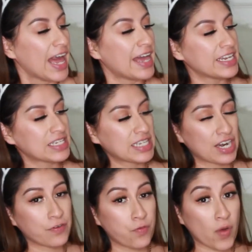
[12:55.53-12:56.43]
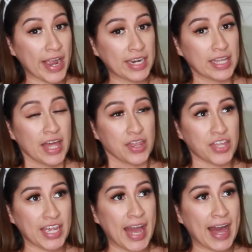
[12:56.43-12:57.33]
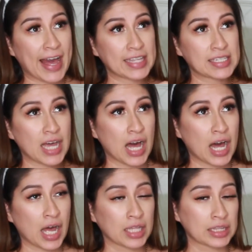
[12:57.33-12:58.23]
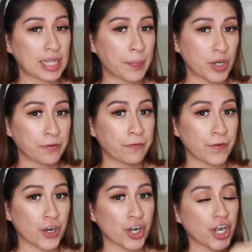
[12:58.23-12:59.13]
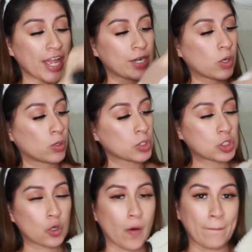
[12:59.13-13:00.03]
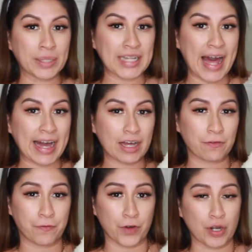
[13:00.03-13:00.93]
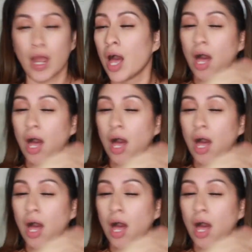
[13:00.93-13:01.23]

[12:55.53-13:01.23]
and instead of white, they had a leopard fur and also black fur,